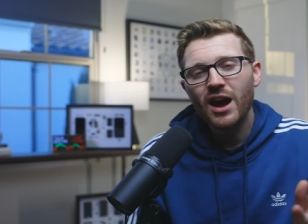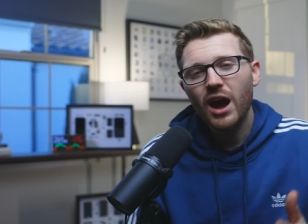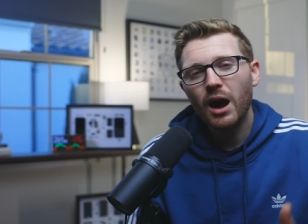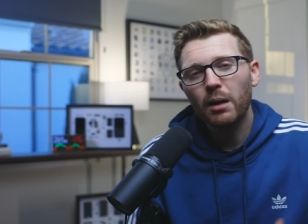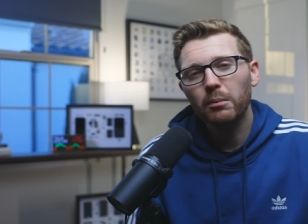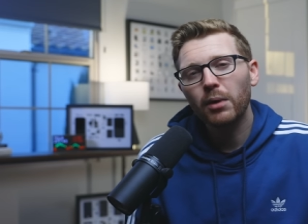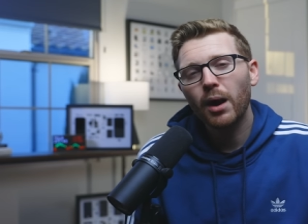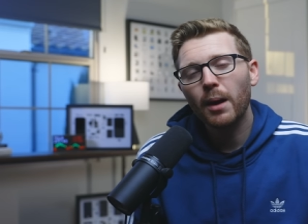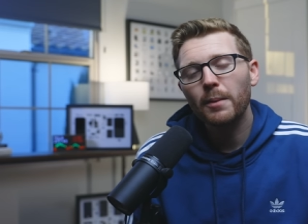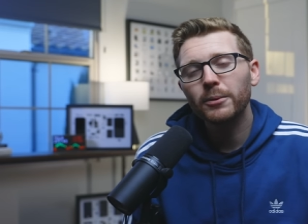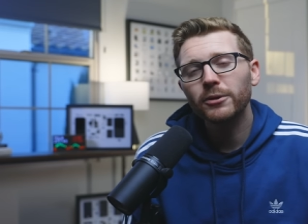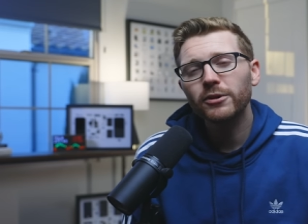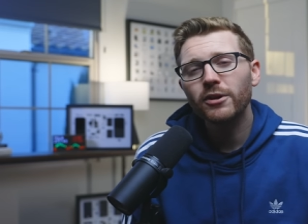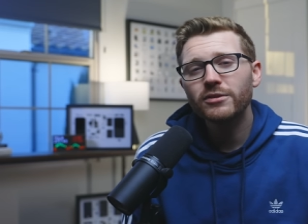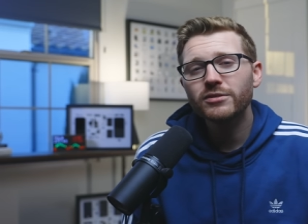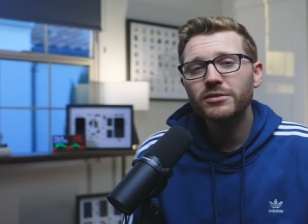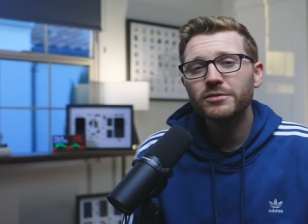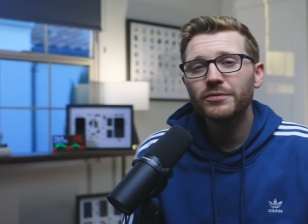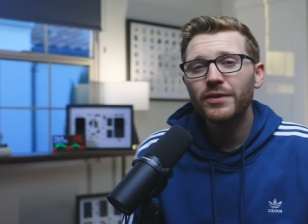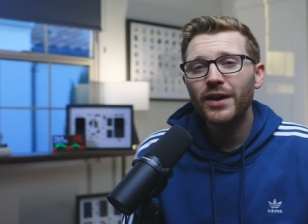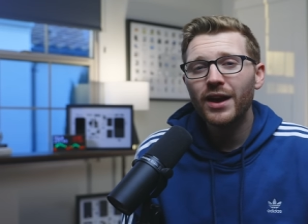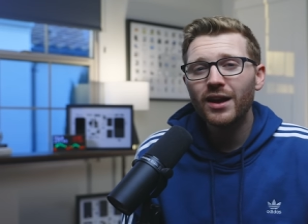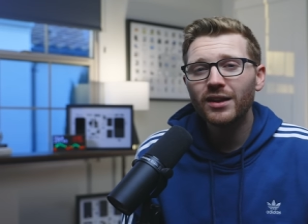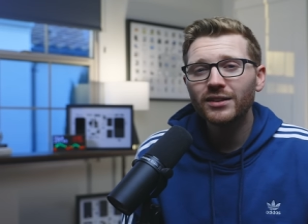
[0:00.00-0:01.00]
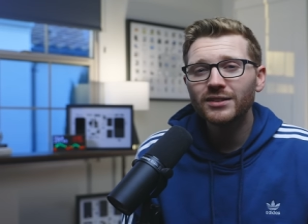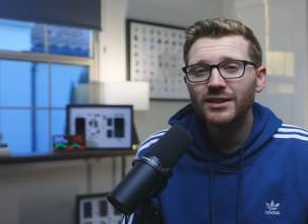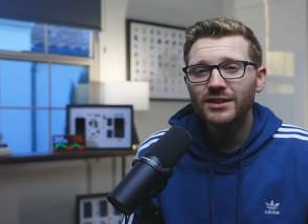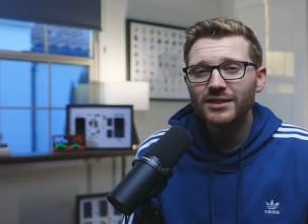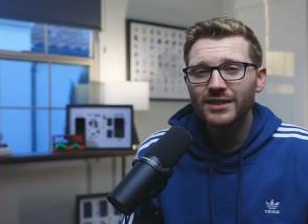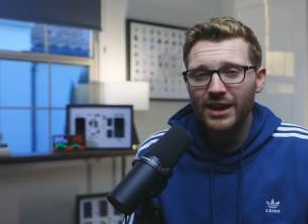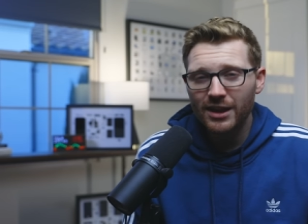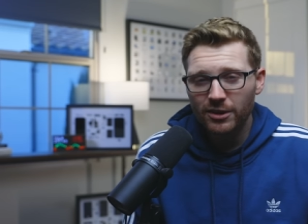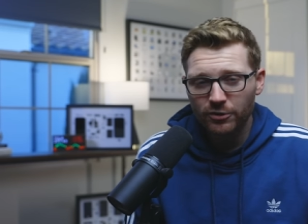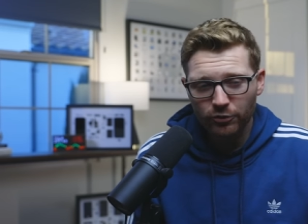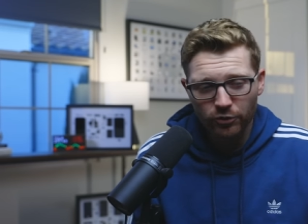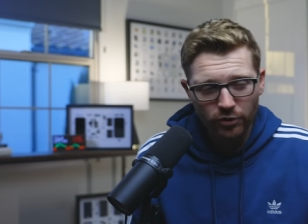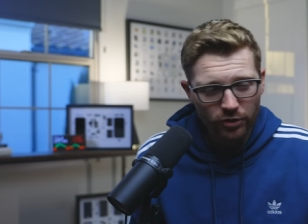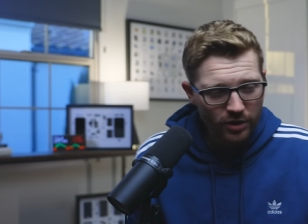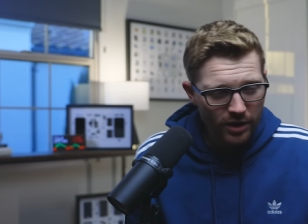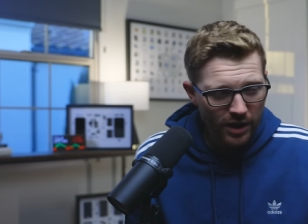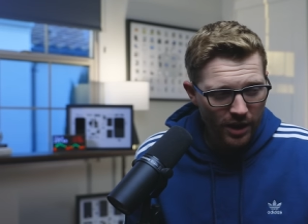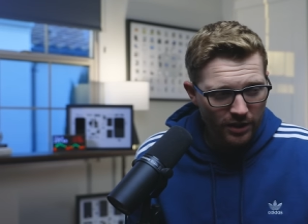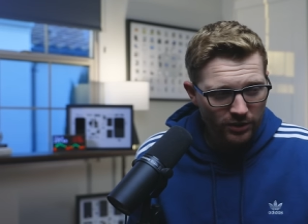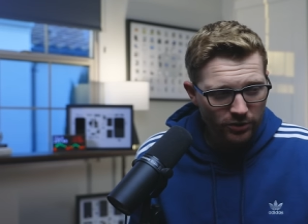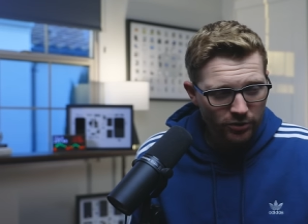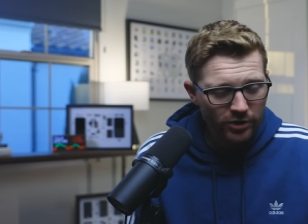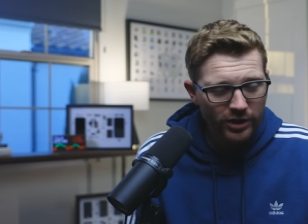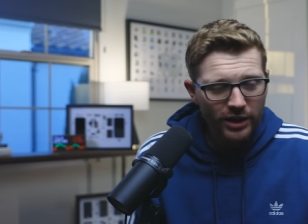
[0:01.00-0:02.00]
I'm Robert Rosenfeld. Thanks for
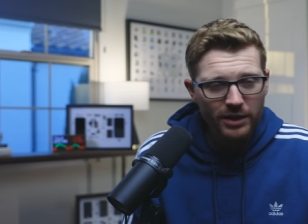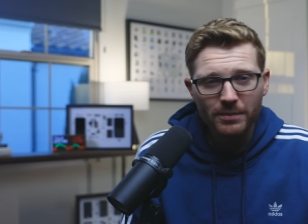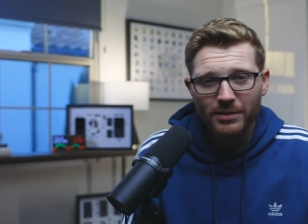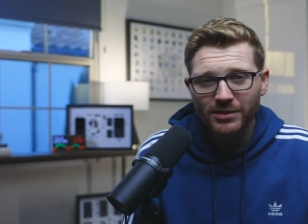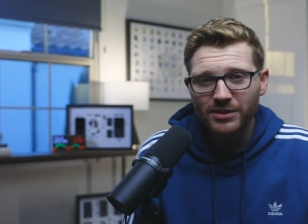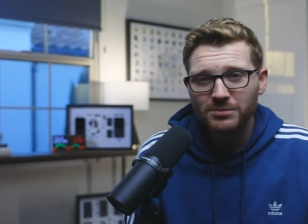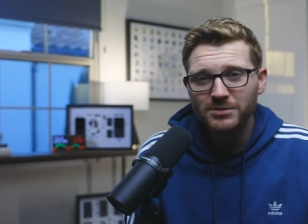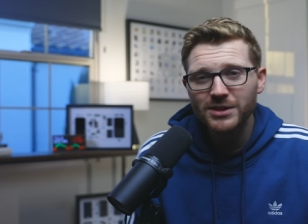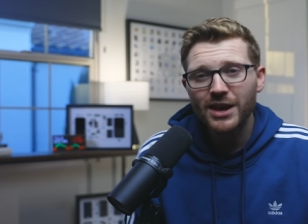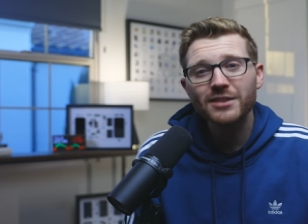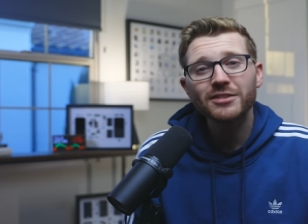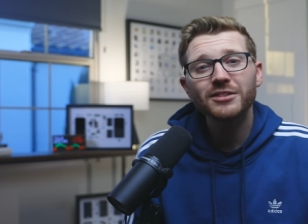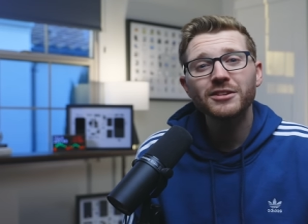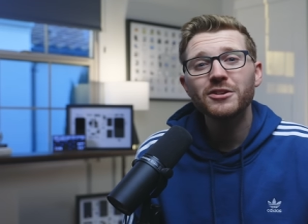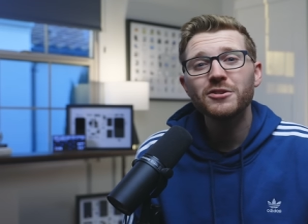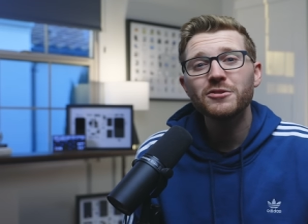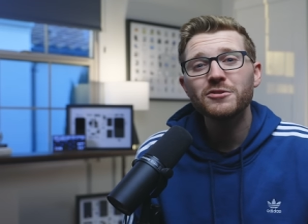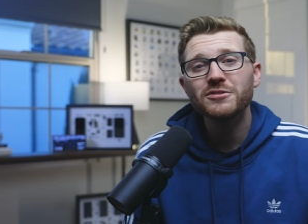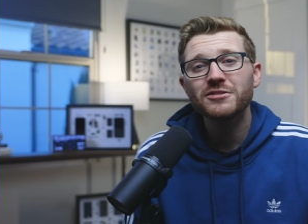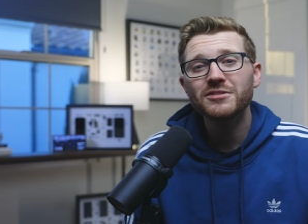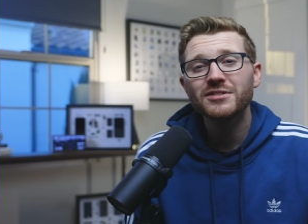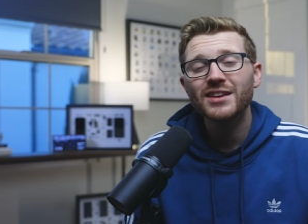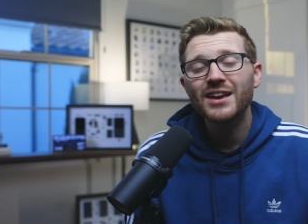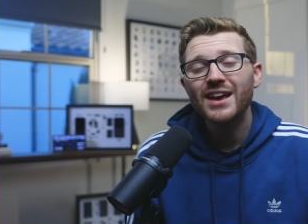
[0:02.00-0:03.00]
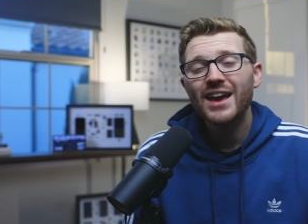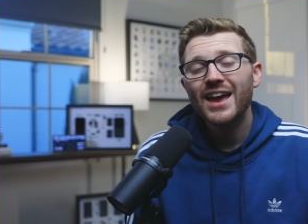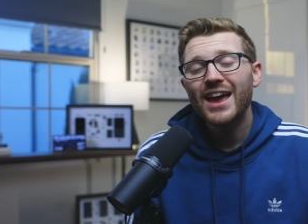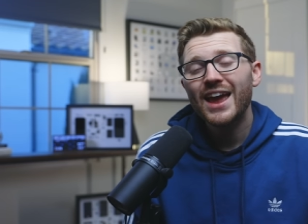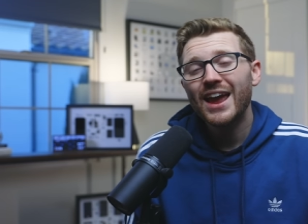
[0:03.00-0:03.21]
learning about some Tesla news